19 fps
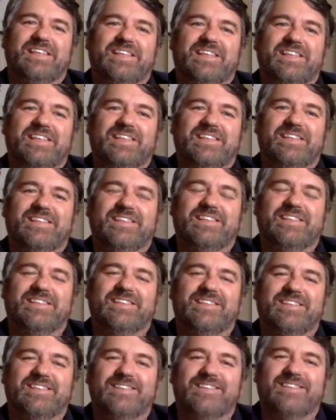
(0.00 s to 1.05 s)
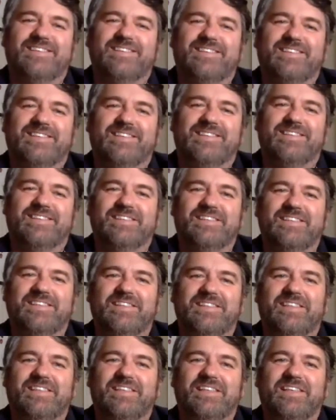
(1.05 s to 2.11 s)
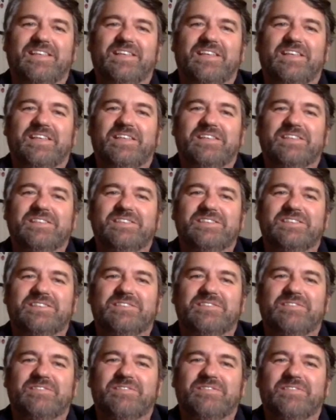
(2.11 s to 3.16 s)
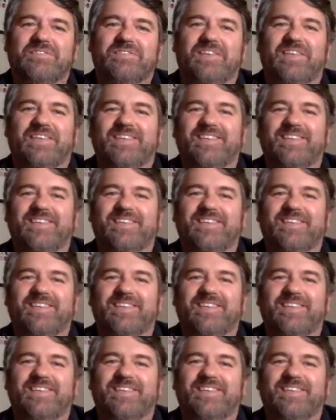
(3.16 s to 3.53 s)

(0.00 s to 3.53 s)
(not speaking)